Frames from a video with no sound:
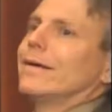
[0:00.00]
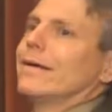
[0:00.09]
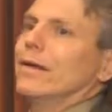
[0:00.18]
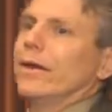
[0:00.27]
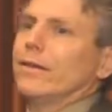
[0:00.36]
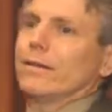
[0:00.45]

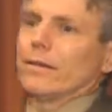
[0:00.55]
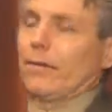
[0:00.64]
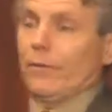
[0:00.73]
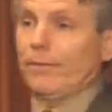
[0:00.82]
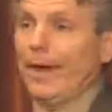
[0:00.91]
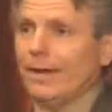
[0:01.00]
I didn't think they
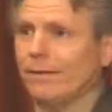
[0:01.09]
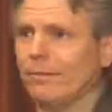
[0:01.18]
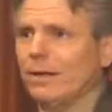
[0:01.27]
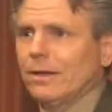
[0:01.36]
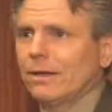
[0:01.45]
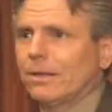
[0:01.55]
were mad at
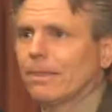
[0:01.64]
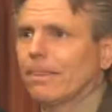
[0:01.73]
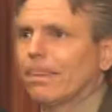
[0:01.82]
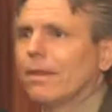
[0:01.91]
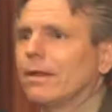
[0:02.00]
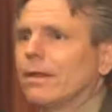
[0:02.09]
me.
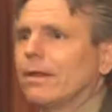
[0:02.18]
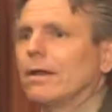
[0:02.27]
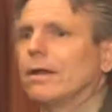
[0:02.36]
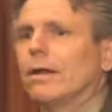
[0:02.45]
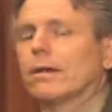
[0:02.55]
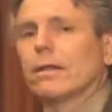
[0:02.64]

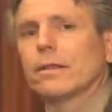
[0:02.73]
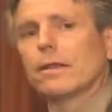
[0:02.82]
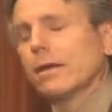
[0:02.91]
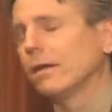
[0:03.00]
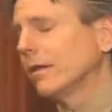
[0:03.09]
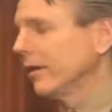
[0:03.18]
Because they
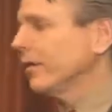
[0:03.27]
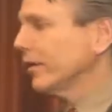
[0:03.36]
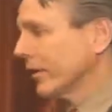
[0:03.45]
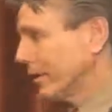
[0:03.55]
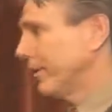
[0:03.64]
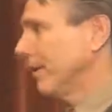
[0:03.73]
said, you're
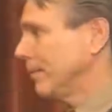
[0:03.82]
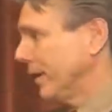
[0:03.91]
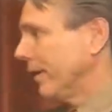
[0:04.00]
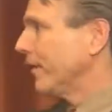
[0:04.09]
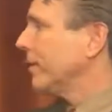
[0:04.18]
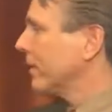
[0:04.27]
going to sleep
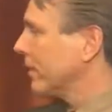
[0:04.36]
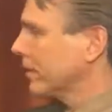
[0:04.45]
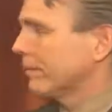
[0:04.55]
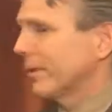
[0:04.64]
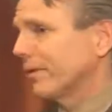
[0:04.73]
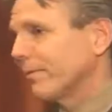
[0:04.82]
here, and this is going
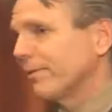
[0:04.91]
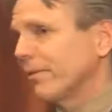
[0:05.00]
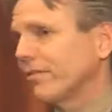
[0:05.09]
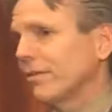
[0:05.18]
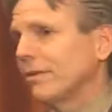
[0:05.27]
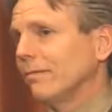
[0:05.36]
to be your
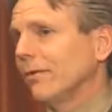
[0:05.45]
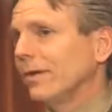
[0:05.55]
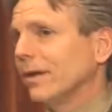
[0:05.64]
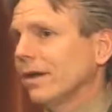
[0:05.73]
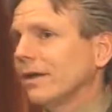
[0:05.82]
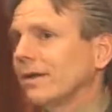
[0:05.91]
provision in the
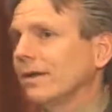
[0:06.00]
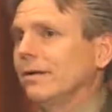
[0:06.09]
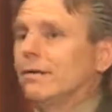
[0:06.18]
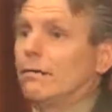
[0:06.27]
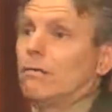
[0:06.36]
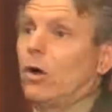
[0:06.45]
morning.
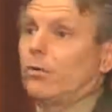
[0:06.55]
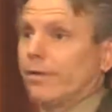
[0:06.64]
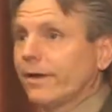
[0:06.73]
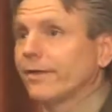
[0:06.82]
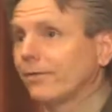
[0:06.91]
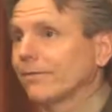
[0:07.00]
Oh,
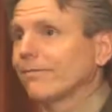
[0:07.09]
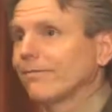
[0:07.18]
thank you.